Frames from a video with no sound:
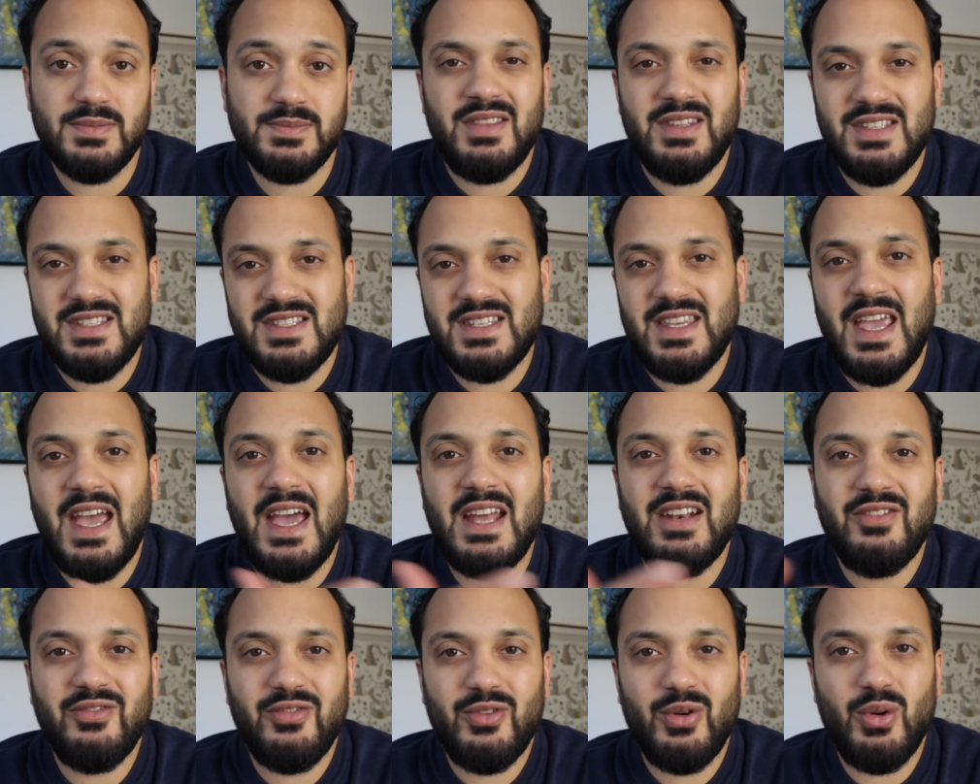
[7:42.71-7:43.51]
This
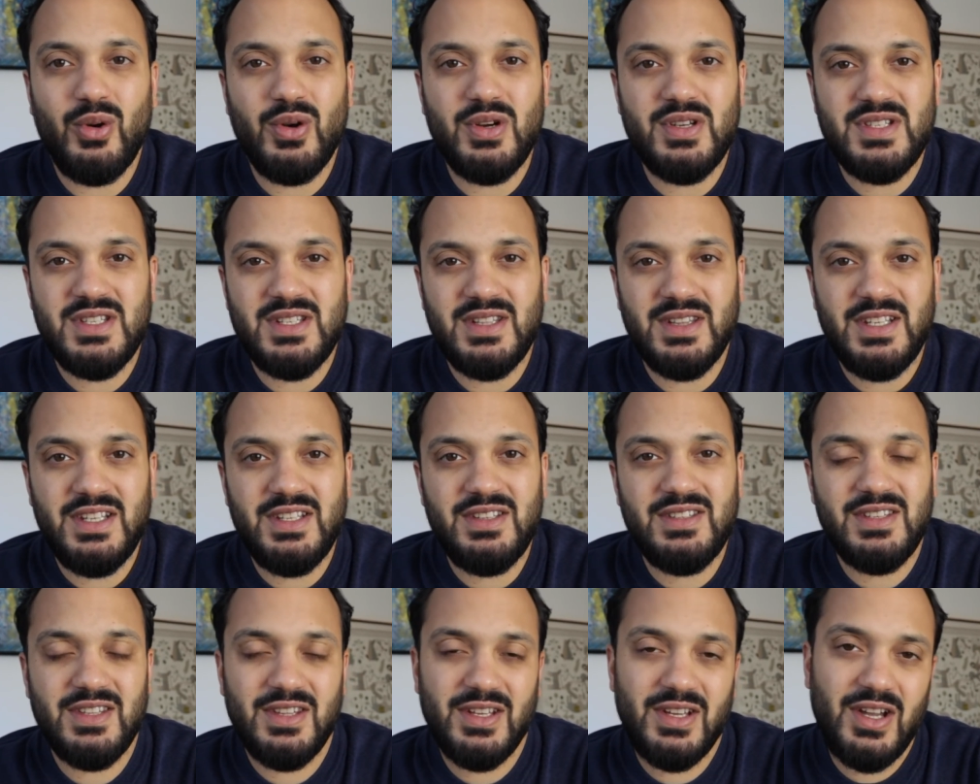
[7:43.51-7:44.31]
can, of course,
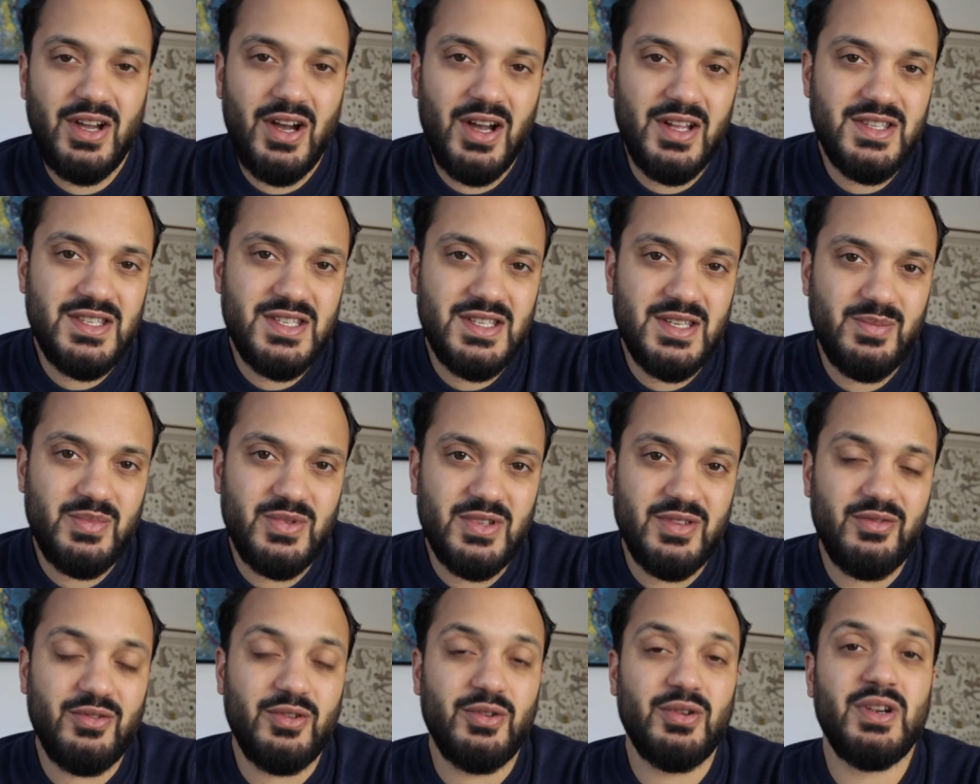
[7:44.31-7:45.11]
lead to the
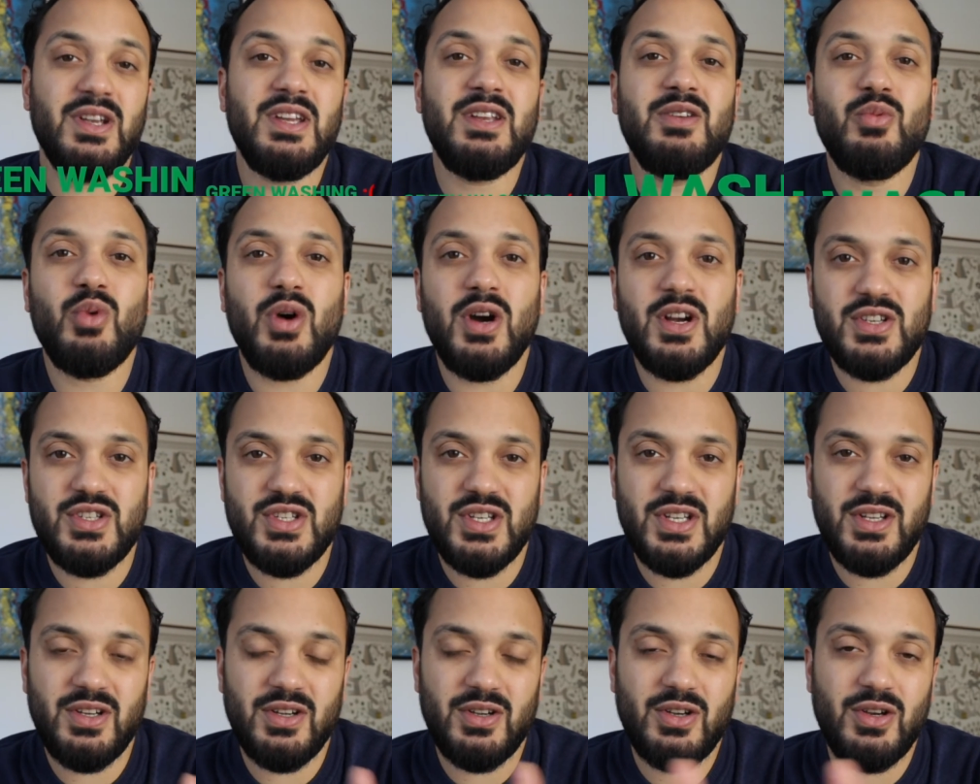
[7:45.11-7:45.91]
concept of
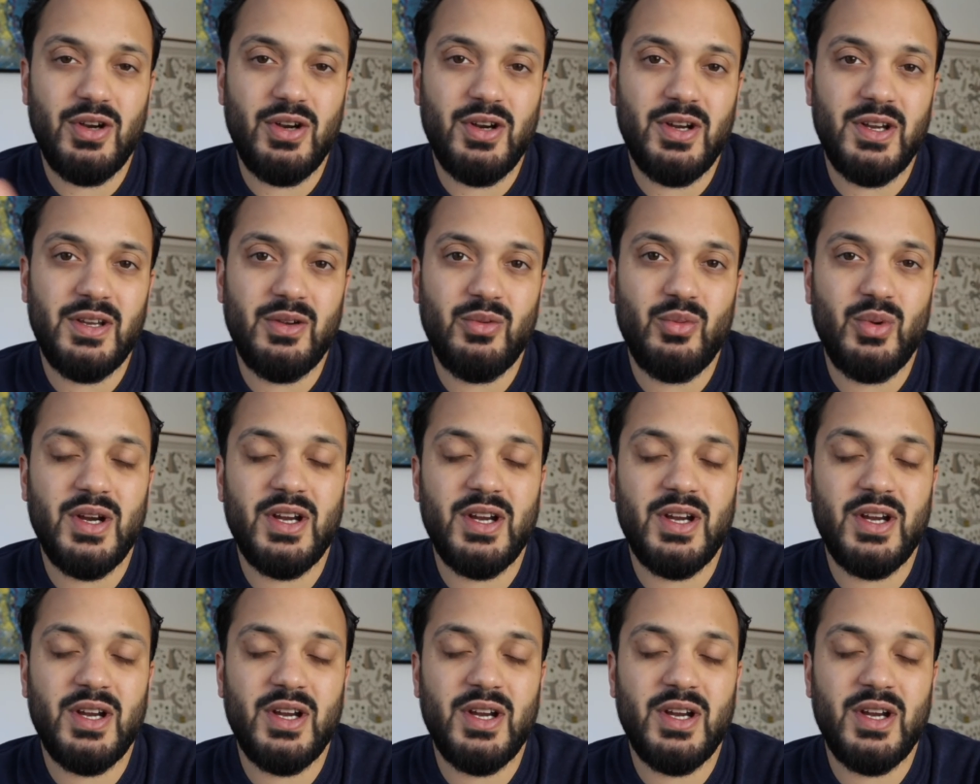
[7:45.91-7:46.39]
greenwashing occurring,